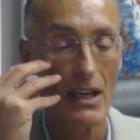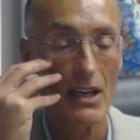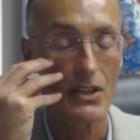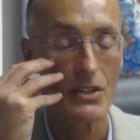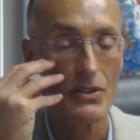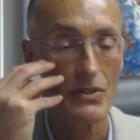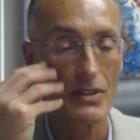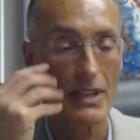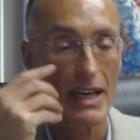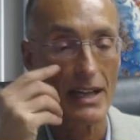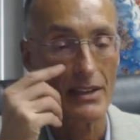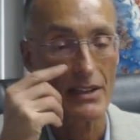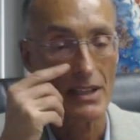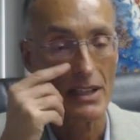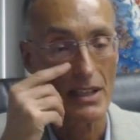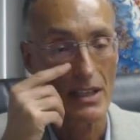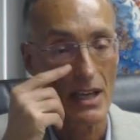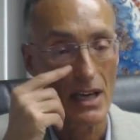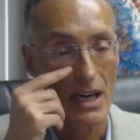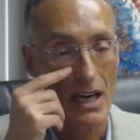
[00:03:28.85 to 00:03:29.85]
so that
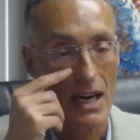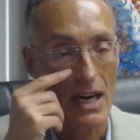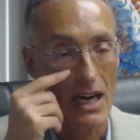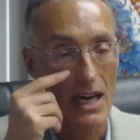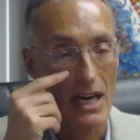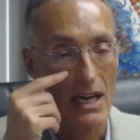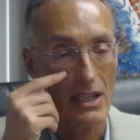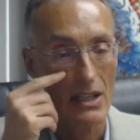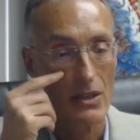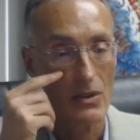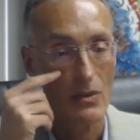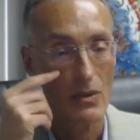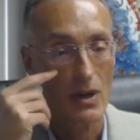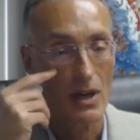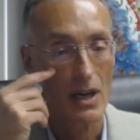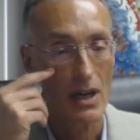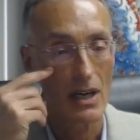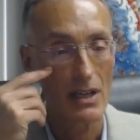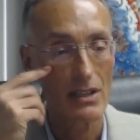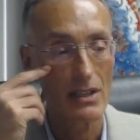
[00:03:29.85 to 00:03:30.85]
the hollow
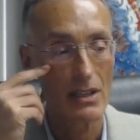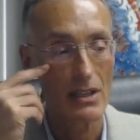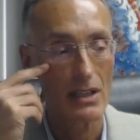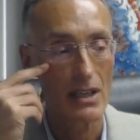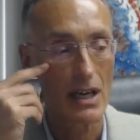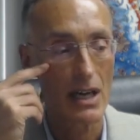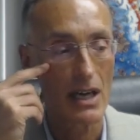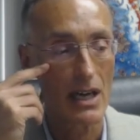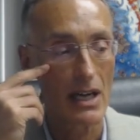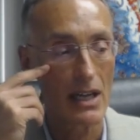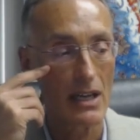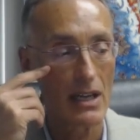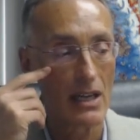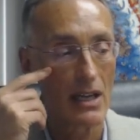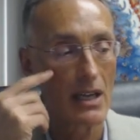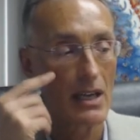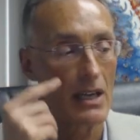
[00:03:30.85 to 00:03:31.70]
under the eye